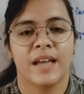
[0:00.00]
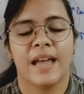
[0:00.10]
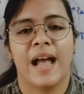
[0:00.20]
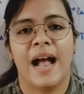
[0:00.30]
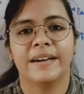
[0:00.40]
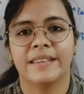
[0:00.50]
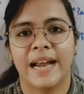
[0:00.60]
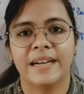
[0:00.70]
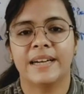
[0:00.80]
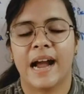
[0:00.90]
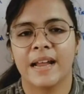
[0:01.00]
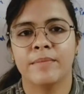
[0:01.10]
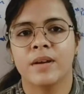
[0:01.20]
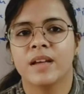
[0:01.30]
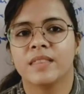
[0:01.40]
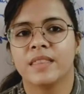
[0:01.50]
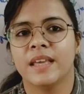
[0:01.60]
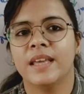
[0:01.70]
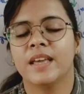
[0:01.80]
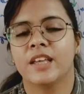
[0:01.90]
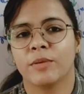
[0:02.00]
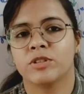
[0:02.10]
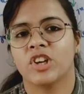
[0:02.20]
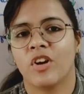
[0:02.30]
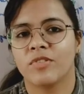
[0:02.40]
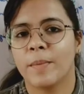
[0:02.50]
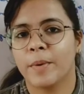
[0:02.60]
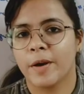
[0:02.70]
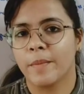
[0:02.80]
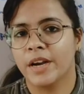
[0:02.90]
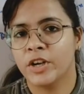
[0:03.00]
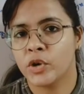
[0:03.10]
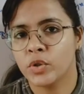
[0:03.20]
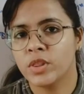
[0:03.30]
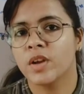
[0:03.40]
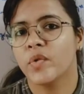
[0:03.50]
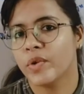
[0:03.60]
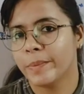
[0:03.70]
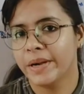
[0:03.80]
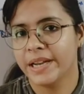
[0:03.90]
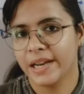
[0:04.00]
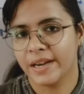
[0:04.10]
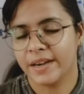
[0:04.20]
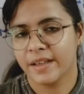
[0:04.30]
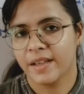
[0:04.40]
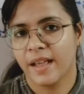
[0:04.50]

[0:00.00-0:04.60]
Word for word: at that time the eruption of the permanent tooth will be delayed.